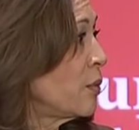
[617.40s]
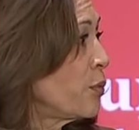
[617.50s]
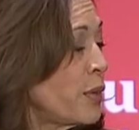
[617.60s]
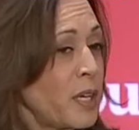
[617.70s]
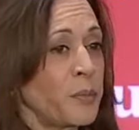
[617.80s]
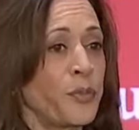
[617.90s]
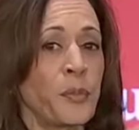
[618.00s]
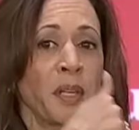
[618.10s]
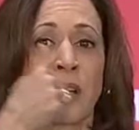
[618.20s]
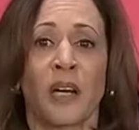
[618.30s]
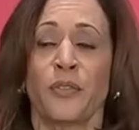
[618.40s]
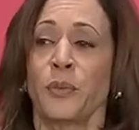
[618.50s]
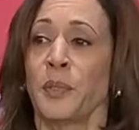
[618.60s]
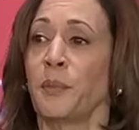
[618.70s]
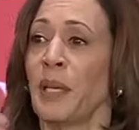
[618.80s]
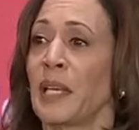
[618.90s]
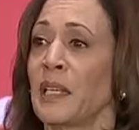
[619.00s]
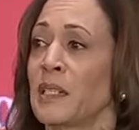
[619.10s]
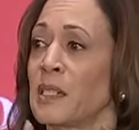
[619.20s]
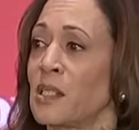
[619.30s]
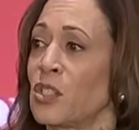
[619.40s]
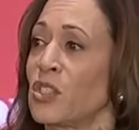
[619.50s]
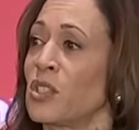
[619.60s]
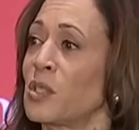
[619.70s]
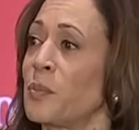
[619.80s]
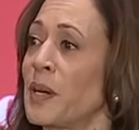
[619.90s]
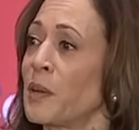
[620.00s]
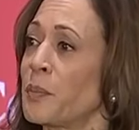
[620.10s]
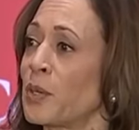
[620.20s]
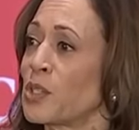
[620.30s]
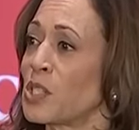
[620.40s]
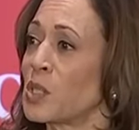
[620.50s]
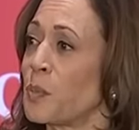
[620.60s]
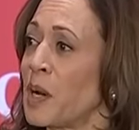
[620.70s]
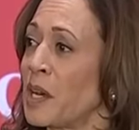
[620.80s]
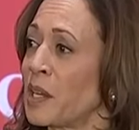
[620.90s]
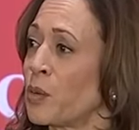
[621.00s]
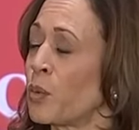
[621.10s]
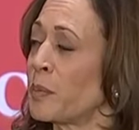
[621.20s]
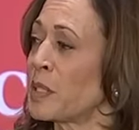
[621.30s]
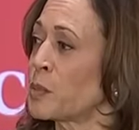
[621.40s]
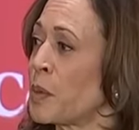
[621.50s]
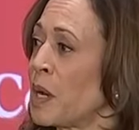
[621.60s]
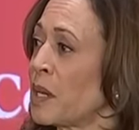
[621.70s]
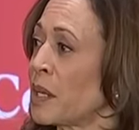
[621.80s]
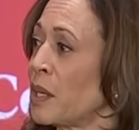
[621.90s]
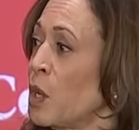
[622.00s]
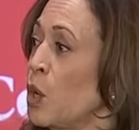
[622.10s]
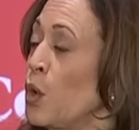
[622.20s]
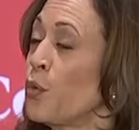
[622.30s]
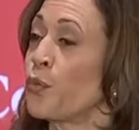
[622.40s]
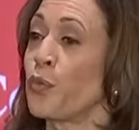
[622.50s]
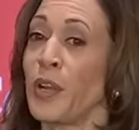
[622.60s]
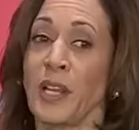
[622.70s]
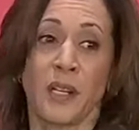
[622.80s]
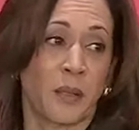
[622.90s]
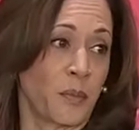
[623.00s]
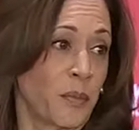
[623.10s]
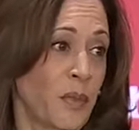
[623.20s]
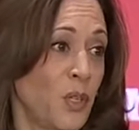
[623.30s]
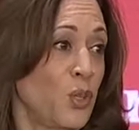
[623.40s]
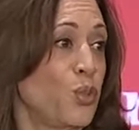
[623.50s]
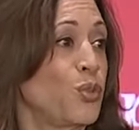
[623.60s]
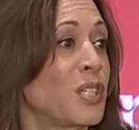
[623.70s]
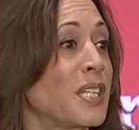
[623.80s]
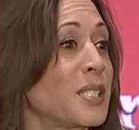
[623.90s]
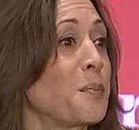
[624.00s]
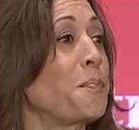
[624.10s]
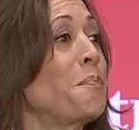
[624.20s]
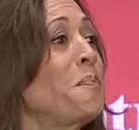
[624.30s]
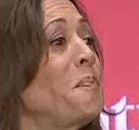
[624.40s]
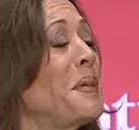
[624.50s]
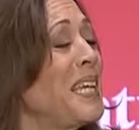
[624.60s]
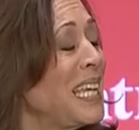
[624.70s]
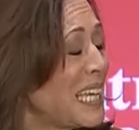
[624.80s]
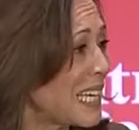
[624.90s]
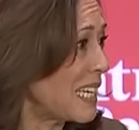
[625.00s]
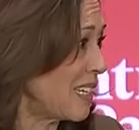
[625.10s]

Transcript: Freedom from the government making decisions about a person's body, a woman's body. Freedom to just be.